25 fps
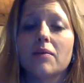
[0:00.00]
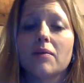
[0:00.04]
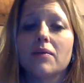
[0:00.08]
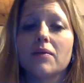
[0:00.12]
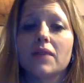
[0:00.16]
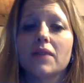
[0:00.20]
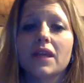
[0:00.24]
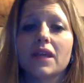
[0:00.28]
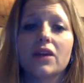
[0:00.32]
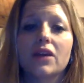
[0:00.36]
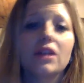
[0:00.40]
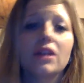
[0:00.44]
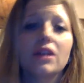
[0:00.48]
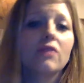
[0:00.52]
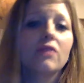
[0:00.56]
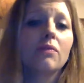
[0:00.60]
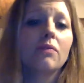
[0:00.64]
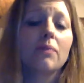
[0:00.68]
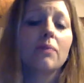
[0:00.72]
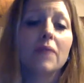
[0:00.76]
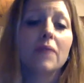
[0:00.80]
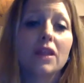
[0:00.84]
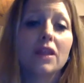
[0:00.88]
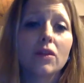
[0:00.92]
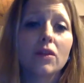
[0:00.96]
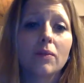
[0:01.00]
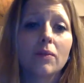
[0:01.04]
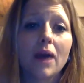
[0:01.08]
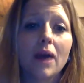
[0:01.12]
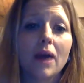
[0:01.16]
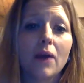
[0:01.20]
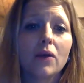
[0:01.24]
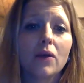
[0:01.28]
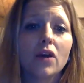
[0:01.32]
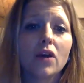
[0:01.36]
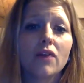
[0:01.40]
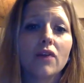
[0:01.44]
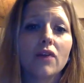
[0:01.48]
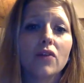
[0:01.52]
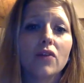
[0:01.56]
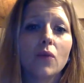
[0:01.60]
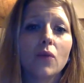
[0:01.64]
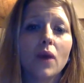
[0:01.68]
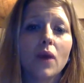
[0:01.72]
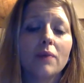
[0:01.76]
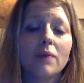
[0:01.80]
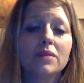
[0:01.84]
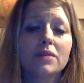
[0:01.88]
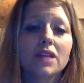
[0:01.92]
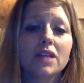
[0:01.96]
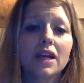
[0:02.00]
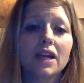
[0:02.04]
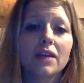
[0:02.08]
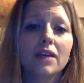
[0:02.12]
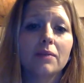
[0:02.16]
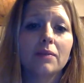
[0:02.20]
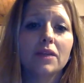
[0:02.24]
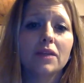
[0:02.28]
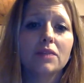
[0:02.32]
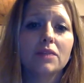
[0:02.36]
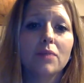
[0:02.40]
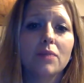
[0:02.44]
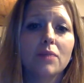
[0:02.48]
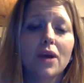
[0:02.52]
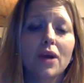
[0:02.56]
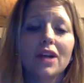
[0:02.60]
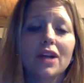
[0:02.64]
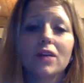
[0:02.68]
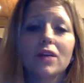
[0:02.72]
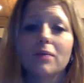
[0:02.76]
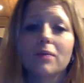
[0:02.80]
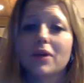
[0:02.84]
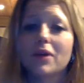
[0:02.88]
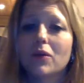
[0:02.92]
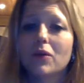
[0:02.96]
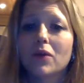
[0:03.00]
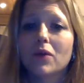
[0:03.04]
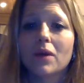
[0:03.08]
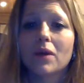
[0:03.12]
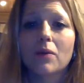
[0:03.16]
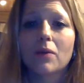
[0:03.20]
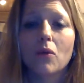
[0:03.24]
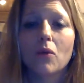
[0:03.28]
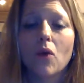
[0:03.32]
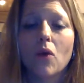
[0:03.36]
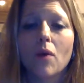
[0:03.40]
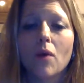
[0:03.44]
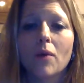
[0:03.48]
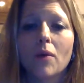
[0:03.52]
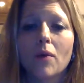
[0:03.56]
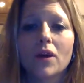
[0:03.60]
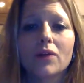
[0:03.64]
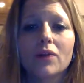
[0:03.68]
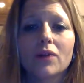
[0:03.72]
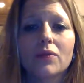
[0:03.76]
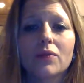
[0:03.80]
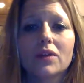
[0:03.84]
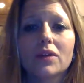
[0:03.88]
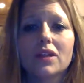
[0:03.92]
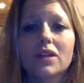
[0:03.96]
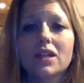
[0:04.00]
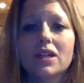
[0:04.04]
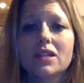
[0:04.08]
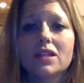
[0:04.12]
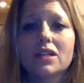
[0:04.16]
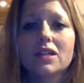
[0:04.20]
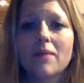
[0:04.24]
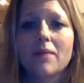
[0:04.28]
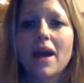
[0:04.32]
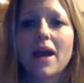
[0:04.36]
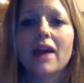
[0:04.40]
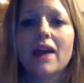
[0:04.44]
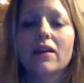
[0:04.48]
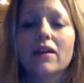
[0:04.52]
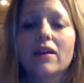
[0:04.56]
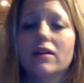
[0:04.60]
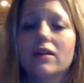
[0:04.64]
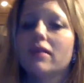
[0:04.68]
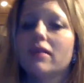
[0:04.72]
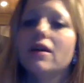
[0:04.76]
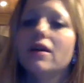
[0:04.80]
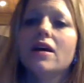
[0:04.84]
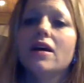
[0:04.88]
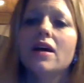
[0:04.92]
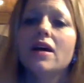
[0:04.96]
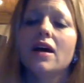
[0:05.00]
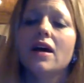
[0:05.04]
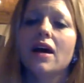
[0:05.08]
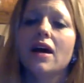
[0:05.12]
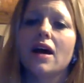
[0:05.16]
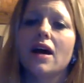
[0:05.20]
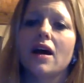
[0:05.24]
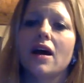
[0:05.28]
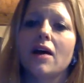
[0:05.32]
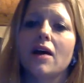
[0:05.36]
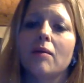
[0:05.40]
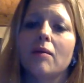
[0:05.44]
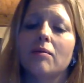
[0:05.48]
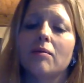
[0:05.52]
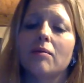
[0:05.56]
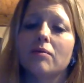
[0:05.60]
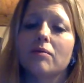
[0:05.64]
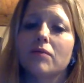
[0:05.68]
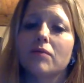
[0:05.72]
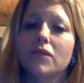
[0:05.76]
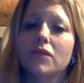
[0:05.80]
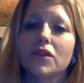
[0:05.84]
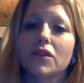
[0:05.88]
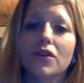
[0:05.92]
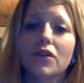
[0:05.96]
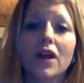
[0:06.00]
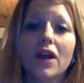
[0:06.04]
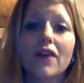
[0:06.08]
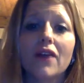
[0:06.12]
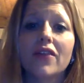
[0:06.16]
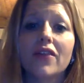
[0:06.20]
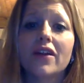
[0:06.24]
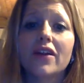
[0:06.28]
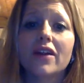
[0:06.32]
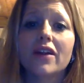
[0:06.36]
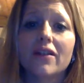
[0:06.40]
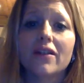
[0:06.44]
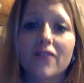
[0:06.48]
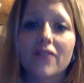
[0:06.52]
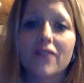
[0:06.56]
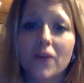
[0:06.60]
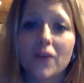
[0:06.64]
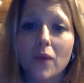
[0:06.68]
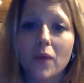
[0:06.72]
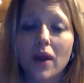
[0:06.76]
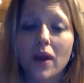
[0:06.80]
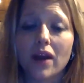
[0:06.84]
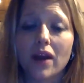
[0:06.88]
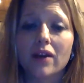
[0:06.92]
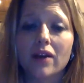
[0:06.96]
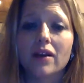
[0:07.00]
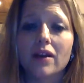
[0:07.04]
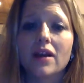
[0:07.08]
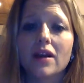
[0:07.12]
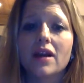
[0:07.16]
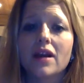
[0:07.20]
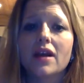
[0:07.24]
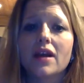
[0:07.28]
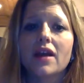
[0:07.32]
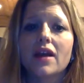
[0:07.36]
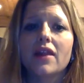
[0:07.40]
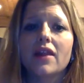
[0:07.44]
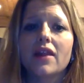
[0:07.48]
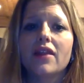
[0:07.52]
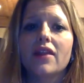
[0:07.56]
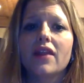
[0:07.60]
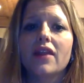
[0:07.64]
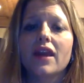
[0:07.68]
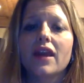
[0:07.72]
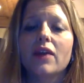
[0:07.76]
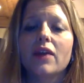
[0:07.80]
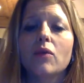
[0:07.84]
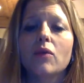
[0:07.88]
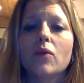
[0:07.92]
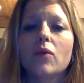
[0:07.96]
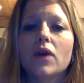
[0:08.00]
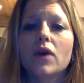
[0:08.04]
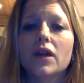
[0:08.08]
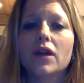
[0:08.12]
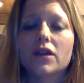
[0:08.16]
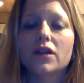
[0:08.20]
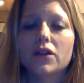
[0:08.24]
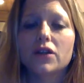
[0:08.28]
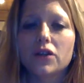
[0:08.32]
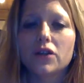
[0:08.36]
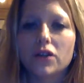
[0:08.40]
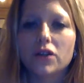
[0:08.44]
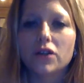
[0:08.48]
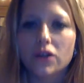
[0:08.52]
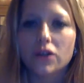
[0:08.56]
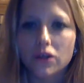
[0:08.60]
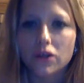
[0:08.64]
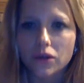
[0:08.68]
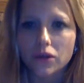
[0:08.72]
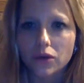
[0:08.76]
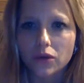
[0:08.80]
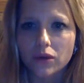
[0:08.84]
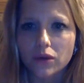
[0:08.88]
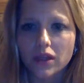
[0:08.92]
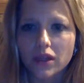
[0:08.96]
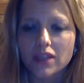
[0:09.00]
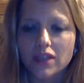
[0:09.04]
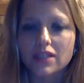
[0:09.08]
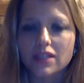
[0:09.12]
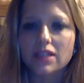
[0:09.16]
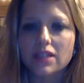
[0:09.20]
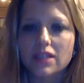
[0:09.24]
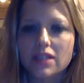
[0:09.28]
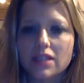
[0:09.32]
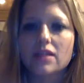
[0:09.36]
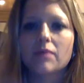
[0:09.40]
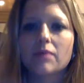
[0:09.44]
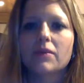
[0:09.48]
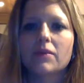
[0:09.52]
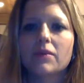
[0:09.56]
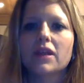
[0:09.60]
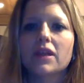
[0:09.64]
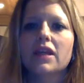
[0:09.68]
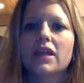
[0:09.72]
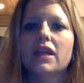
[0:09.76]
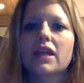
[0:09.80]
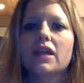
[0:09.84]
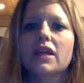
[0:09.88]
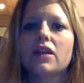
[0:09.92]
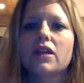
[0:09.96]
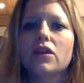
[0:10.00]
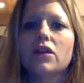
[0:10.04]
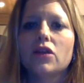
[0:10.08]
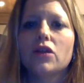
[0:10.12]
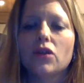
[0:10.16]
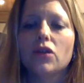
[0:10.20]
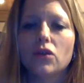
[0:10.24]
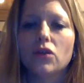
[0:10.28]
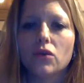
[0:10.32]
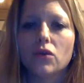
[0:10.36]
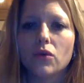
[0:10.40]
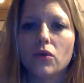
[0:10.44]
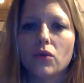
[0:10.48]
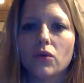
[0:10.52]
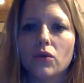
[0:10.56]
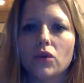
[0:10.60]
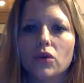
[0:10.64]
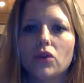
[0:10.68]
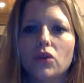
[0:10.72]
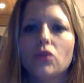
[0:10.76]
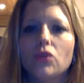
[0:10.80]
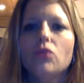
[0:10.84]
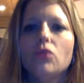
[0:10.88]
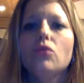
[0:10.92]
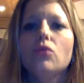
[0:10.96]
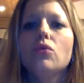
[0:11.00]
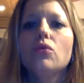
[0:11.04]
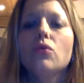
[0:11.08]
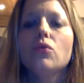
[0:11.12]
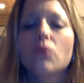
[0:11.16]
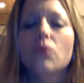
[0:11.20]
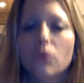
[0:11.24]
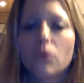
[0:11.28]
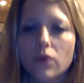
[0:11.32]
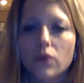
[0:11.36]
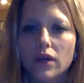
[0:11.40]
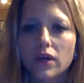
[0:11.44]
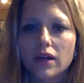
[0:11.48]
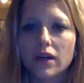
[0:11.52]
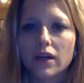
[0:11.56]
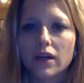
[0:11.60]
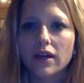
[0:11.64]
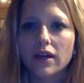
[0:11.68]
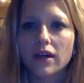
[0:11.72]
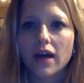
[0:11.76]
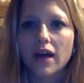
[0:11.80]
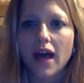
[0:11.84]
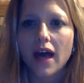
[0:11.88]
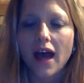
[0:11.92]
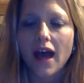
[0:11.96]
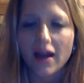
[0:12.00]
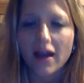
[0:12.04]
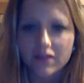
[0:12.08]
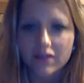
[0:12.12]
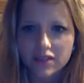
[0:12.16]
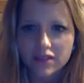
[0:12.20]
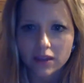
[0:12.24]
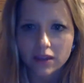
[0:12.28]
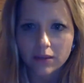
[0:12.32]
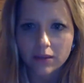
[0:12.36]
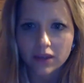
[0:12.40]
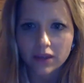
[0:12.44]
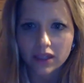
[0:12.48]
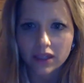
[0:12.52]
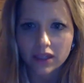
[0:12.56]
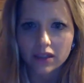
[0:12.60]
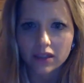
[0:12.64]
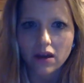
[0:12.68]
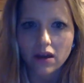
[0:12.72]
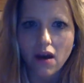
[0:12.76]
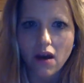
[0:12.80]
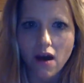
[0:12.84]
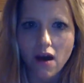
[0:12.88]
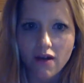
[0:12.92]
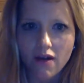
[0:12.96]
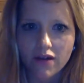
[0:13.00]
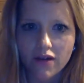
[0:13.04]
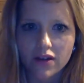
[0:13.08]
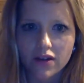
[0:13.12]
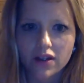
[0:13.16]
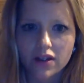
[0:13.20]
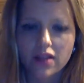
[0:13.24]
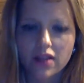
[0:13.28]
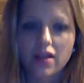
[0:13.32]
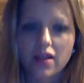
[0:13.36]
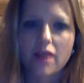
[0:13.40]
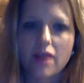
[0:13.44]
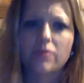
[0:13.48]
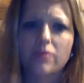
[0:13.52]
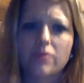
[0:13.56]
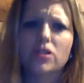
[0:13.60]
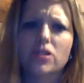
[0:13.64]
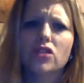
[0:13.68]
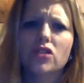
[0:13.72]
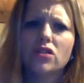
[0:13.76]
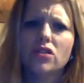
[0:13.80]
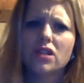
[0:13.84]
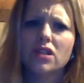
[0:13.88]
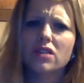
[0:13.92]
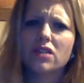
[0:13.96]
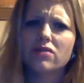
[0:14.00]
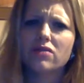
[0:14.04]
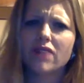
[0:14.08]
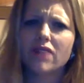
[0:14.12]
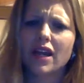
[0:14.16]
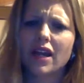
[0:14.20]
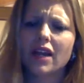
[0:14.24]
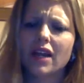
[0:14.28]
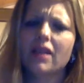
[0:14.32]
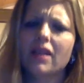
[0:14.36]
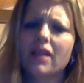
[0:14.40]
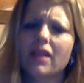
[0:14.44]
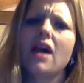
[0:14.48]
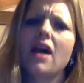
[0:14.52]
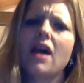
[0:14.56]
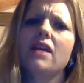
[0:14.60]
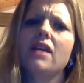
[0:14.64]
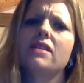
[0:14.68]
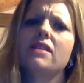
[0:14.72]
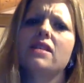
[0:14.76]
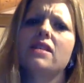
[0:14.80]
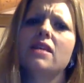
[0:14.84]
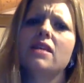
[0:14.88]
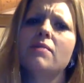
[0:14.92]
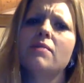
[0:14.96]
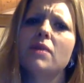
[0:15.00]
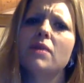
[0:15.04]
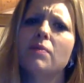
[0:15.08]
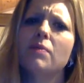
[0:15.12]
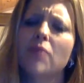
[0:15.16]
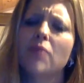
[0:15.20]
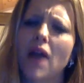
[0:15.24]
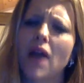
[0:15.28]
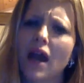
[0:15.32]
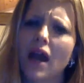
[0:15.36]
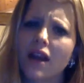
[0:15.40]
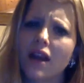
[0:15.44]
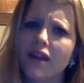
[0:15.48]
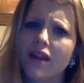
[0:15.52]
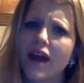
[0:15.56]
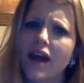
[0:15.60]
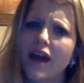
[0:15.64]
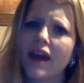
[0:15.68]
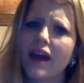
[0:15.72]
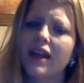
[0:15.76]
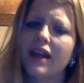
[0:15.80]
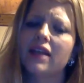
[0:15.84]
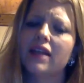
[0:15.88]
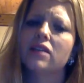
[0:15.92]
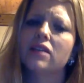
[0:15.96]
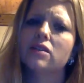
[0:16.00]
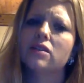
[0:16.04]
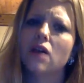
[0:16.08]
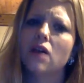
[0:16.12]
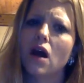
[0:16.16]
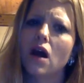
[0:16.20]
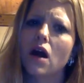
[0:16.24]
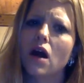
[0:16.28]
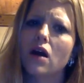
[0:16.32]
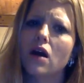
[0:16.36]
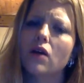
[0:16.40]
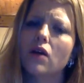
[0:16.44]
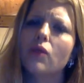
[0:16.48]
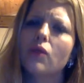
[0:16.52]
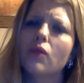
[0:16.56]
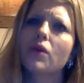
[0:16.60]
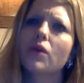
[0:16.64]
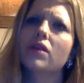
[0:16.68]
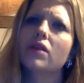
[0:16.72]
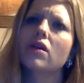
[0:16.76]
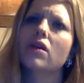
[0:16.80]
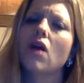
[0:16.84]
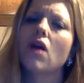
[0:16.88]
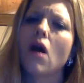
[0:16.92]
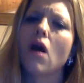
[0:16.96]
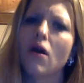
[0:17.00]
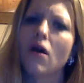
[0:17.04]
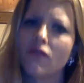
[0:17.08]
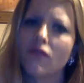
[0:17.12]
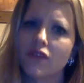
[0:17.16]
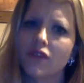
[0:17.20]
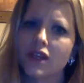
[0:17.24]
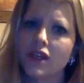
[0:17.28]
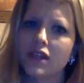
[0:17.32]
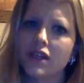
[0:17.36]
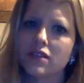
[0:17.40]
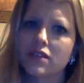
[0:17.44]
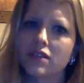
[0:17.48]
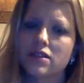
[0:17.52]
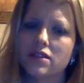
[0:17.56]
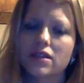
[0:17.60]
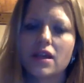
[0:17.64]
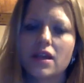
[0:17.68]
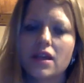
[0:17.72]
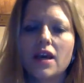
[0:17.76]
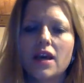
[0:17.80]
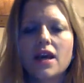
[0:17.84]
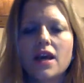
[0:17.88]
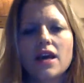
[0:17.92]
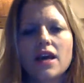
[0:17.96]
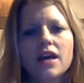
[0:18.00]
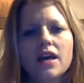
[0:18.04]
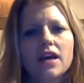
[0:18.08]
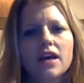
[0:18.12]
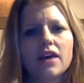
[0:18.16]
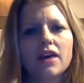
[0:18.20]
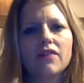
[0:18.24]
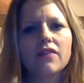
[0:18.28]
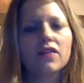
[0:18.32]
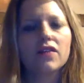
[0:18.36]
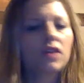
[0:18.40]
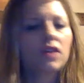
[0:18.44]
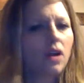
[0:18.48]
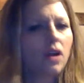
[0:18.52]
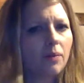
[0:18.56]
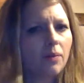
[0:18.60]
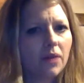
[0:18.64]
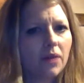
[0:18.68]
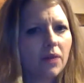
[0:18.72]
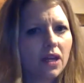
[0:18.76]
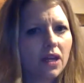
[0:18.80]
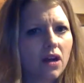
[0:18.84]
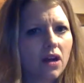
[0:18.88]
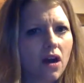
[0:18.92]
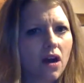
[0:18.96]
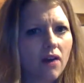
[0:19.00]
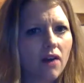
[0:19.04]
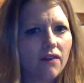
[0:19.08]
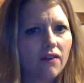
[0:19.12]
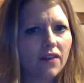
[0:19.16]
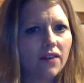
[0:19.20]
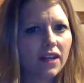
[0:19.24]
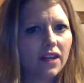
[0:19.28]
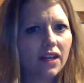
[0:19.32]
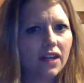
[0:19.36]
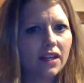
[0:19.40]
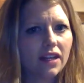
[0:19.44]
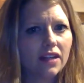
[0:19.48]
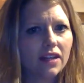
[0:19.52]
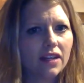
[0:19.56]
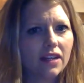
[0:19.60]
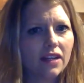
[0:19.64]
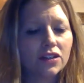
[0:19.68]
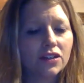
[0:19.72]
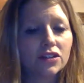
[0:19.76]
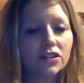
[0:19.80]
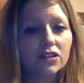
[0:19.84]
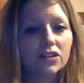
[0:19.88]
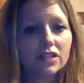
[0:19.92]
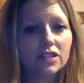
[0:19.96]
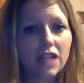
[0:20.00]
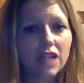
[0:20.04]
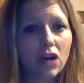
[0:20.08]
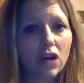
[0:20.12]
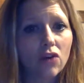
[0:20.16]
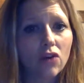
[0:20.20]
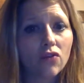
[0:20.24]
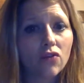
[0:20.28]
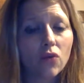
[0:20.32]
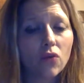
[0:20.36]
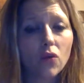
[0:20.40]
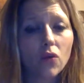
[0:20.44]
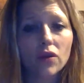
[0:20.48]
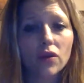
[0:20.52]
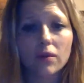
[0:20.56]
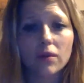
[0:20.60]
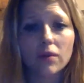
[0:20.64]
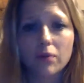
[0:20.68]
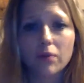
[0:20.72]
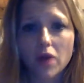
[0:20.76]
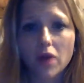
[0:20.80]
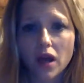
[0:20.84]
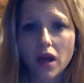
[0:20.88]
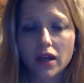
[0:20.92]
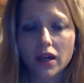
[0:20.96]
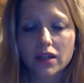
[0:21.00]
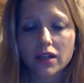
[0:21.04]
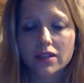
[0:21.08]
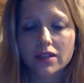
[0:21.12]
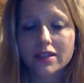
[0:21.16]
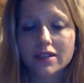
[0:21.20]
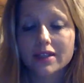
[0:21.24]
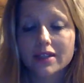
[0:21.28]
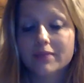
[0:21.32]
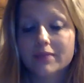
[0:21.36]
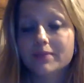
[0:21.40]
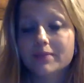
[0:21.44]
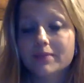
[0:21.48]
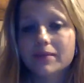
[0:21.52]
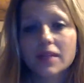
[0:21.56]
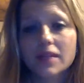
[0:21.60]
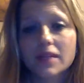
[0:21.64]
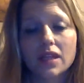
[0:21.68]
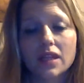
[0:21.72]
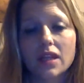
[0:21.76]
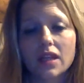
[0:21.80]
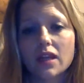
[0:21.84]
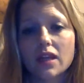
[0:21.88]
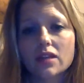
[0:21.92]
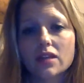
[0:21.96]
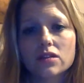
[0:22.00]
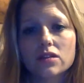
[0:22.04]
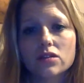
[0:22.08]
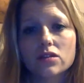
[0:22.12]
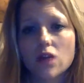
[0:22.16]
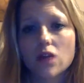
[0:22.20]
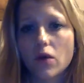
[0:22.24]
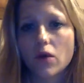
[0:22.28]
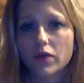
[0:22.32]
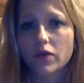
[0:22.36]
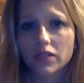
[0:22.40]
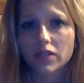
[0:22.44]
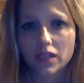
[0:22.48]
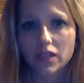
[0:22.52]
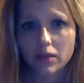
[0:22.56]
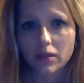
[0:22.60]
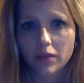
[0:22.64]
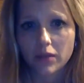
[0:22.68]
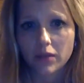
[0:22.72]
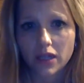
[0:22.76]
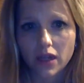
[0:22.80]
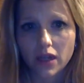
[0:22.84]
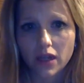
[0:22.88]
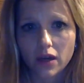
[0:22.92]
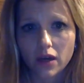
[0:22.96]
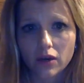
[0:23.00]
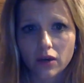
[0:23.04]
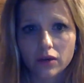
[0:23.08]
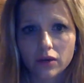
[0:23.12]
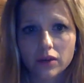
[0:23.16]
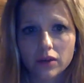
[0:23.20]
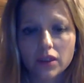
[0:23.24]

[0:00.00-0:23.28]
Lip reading: They could either buy one off the website at Beachbody or pick one up at Walmart. It really doesn't matter. They're out there everywhere. They want you. They see something in you. You have something to offer to them. So you need to recognize and be proud of that and talk with confidence. If you're not being confident in yourself or the products, the answer is always going to be no.